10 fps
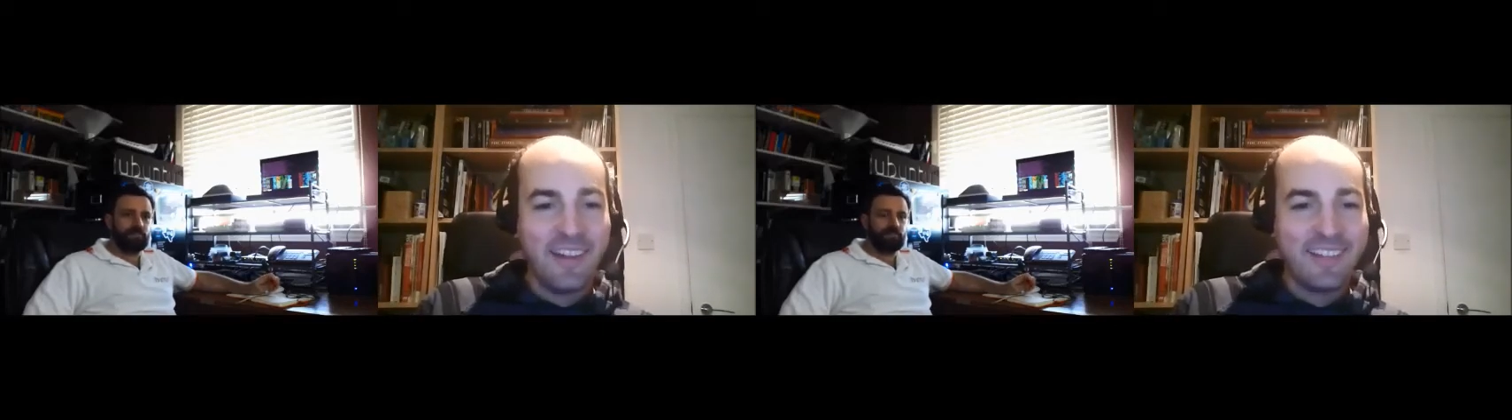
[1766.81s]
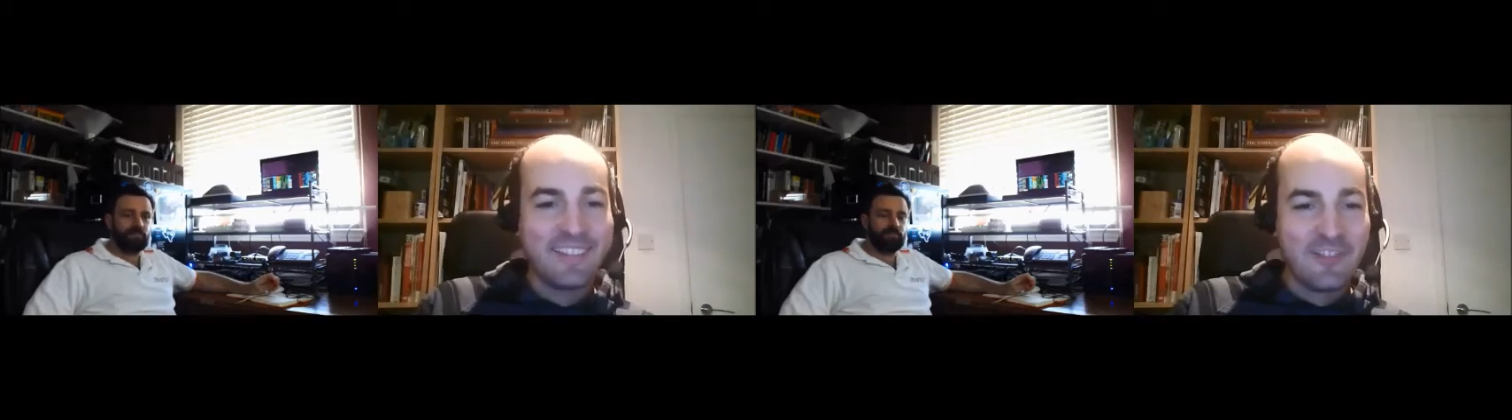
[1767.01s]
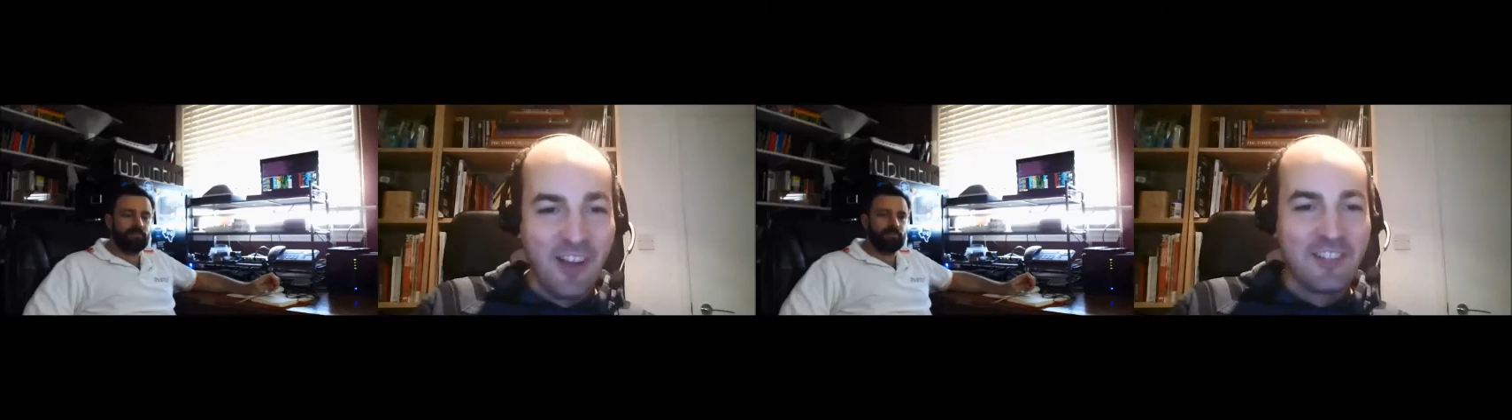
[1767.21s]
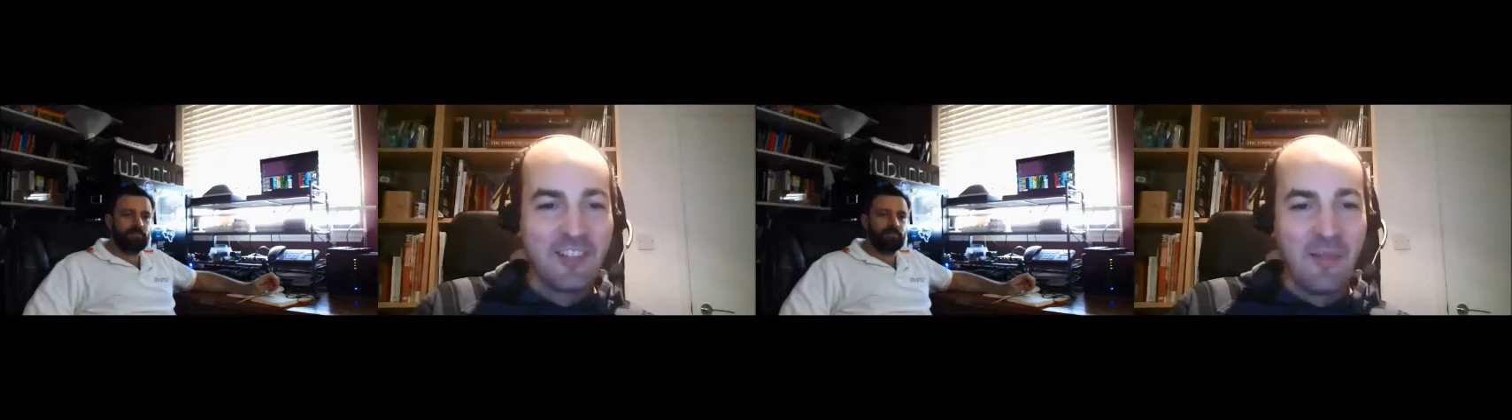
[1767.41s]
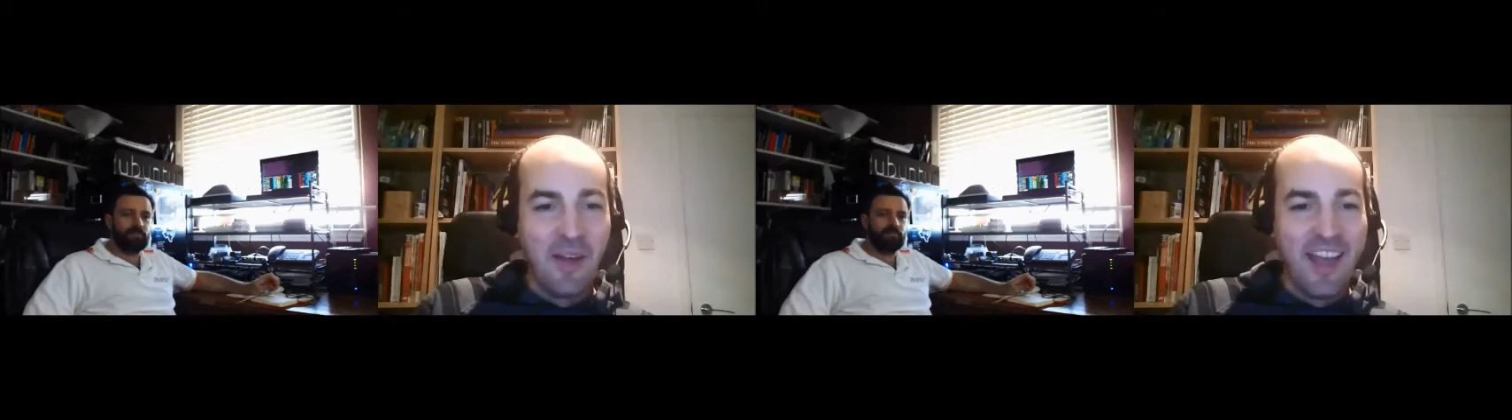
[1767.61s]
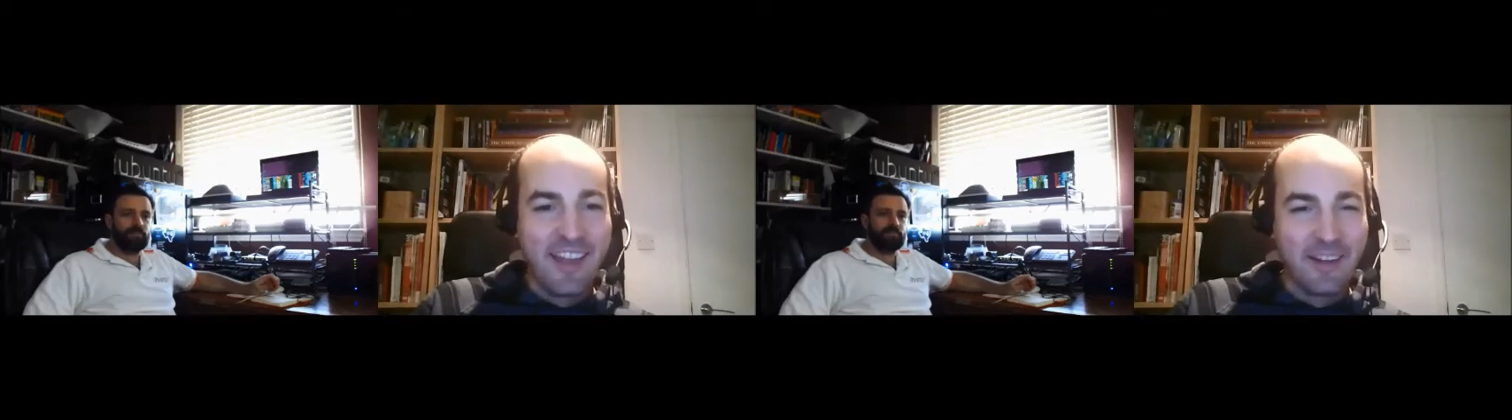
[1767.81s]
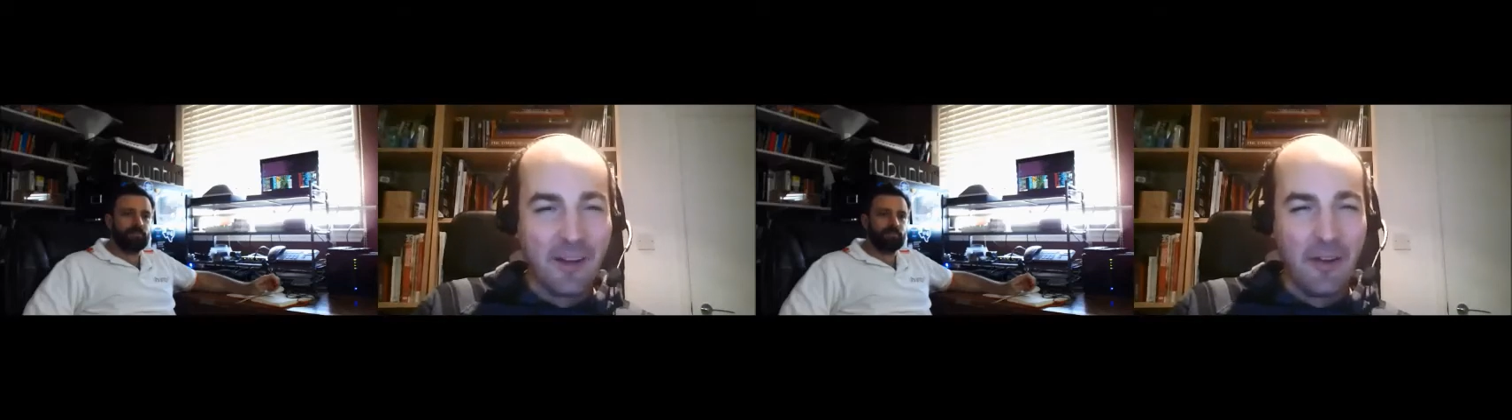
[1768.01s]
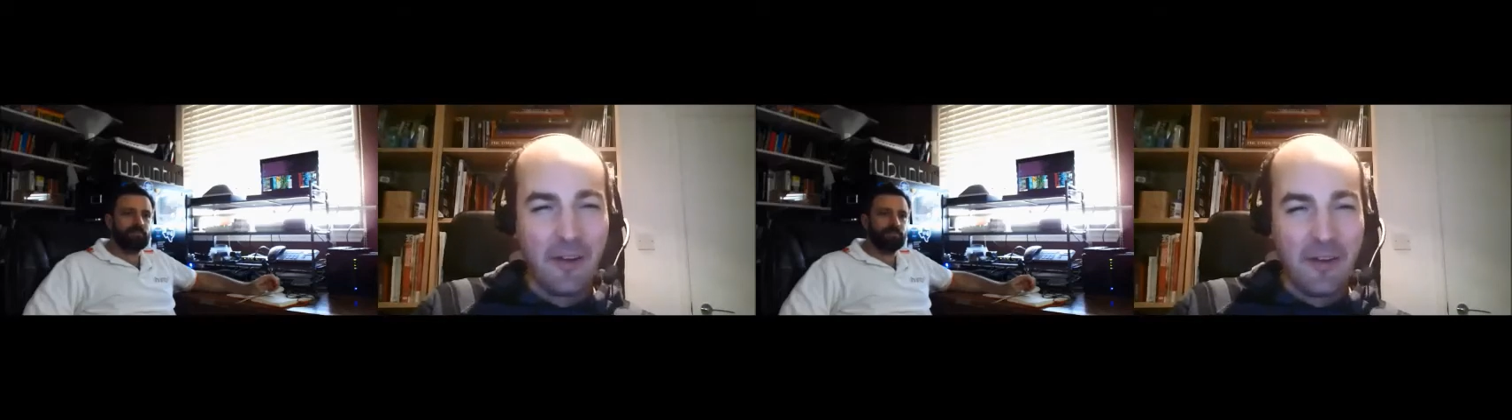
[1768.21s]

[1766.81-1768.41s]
scratching my head and going,